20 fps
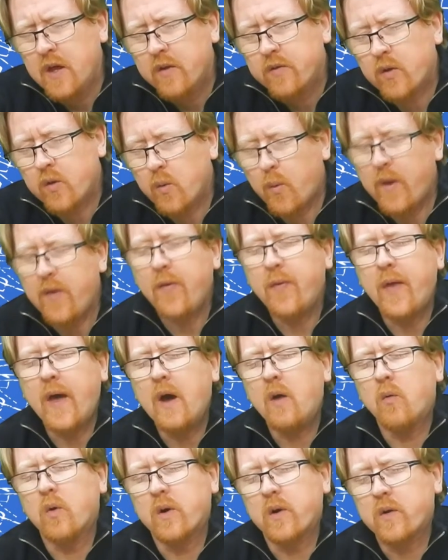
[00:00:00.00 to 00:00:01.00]
So the way
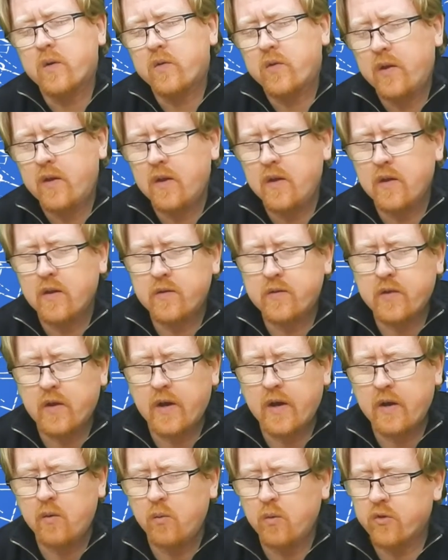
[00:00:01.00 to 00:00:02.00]
that works is,
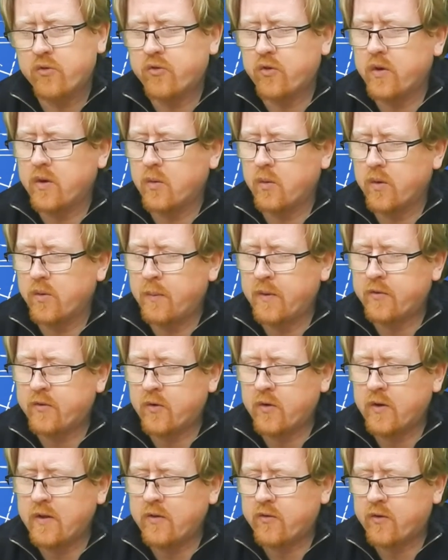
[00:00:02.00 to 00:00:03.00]
we'll show you with
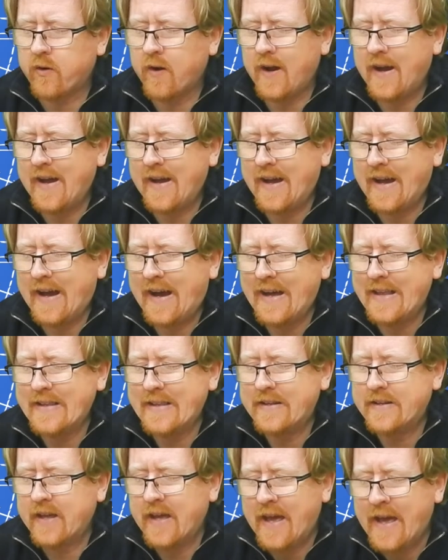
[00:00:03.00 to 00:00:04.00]
Mr. Easter
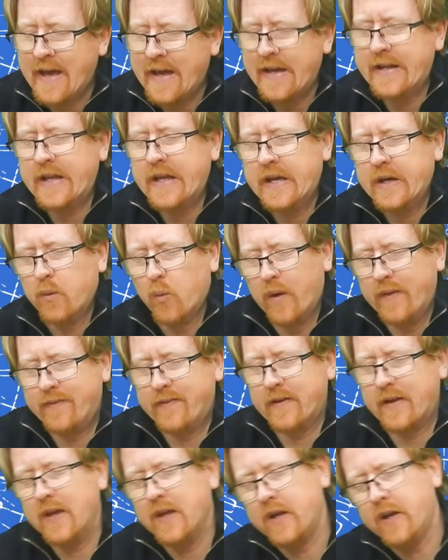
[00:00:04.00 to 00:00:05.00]
Island Head once
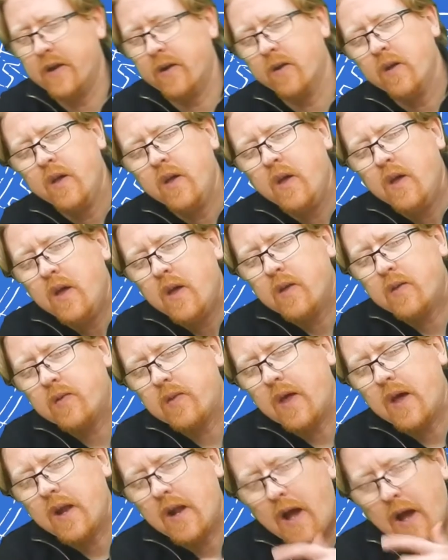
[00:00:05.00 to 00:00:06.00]
again here, is
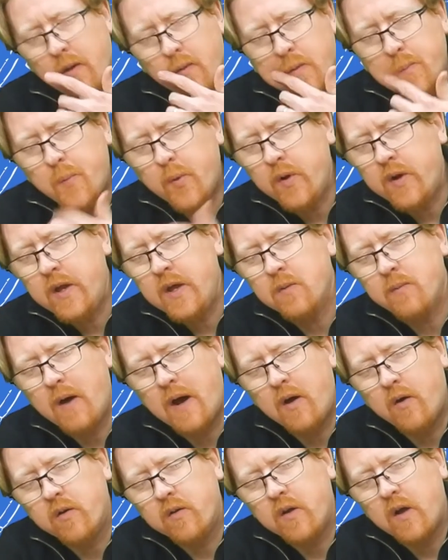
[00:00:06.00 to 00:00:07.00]
that I would put him
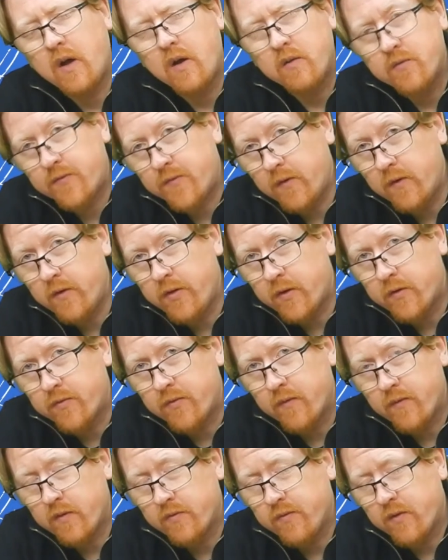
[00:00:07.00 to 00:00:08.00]
out further
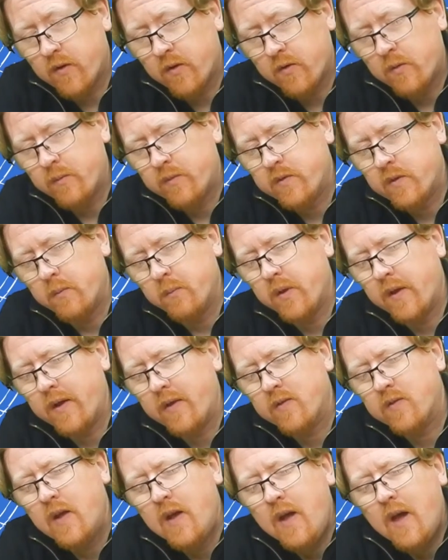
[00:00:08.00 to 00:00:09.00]
from the fulcrum
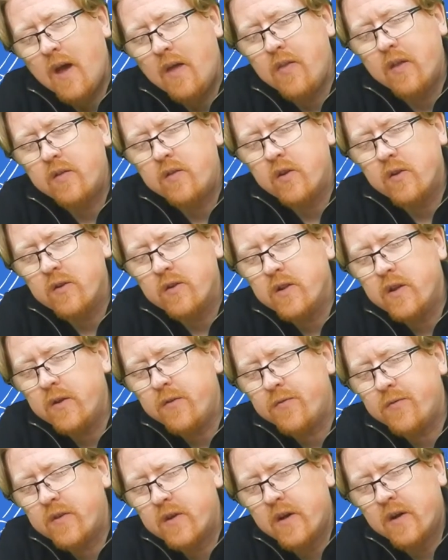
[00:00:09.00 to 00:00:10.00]
someplace, and then to
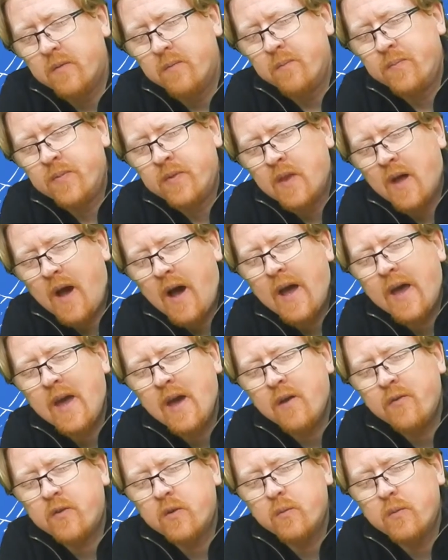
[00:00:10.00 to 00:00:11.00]
lift him, I
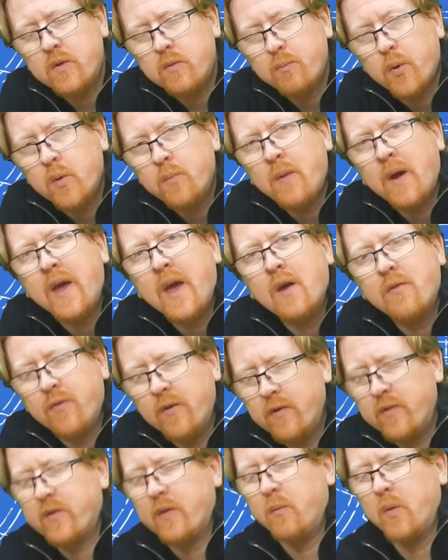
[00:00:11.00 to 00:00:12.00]
have to put my
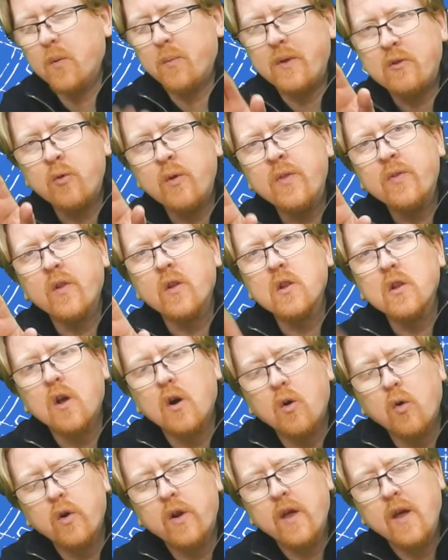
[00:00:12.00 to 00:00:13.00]
effort somewhere between the
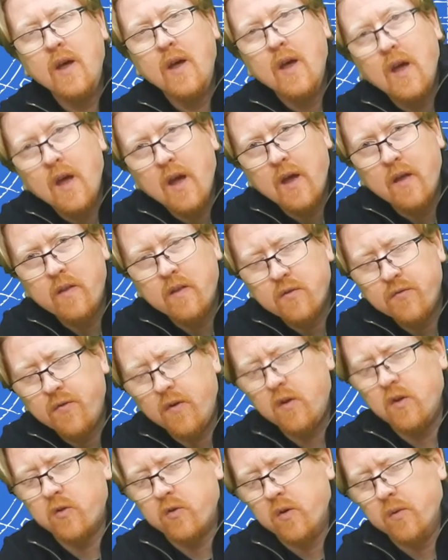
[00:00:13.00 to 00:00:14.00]
load and the
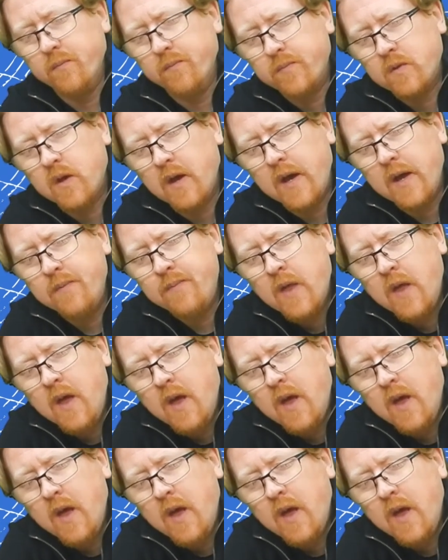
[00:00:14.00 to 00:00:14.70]
fulcrum, okay?